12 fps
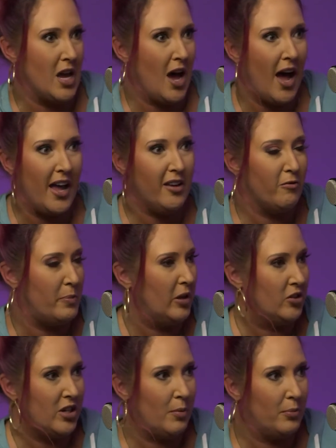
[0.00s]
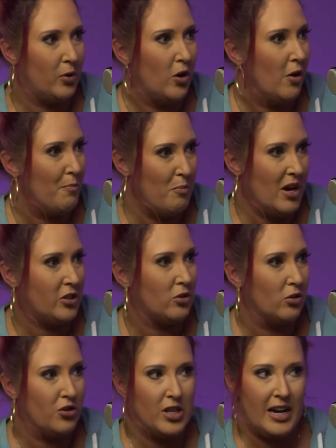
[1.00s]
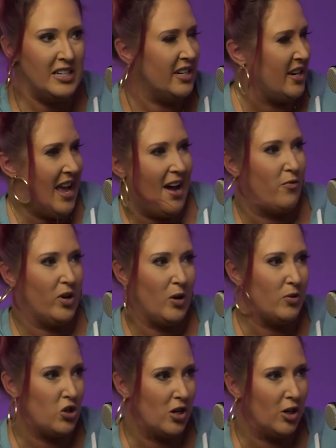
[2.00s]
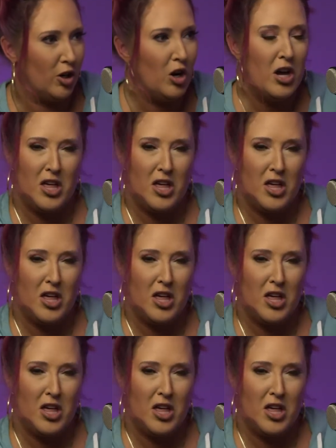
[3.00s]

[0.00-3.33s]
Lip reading: I have built up muscle that I didn't have when I was younger.